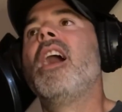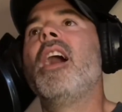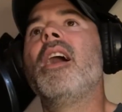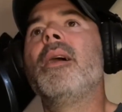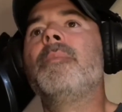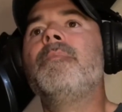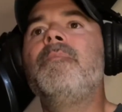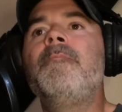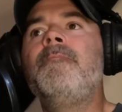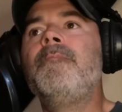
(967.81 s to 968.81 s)

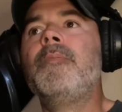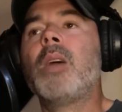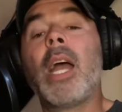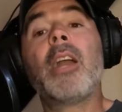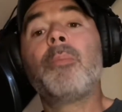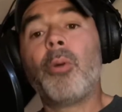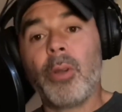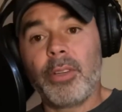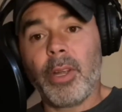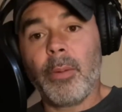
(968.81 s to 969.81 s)

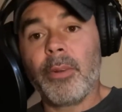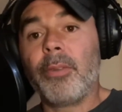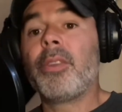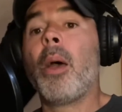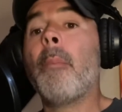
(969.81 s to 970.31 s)
airport terminals,